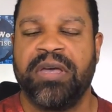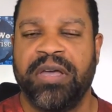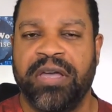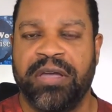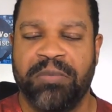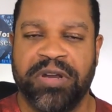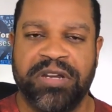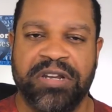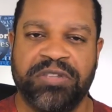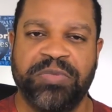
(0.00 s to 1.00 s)
Uh, but
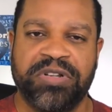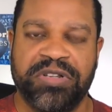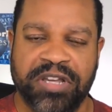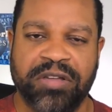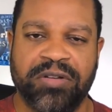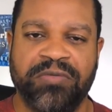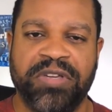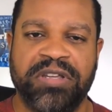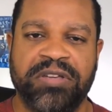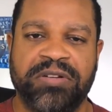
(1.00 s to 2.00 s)
in this particular
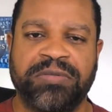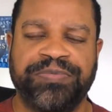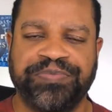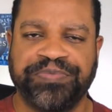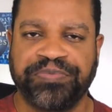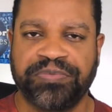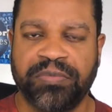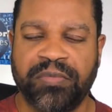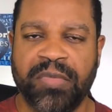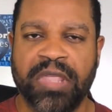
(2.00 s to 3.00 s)
video,
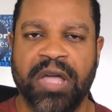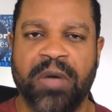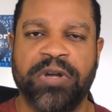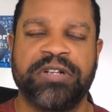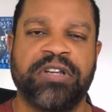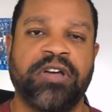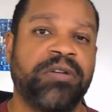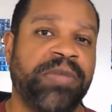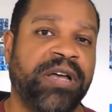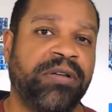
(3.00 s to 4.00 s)
I want to
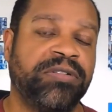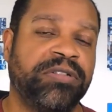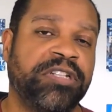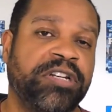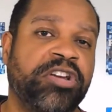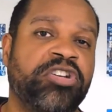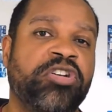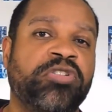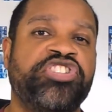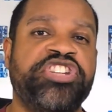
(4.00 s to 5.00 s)
talk about the
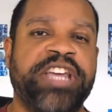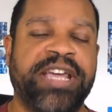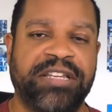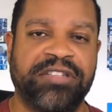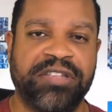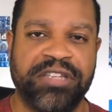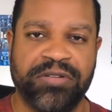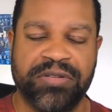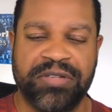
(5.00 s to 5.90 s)
negotiating skill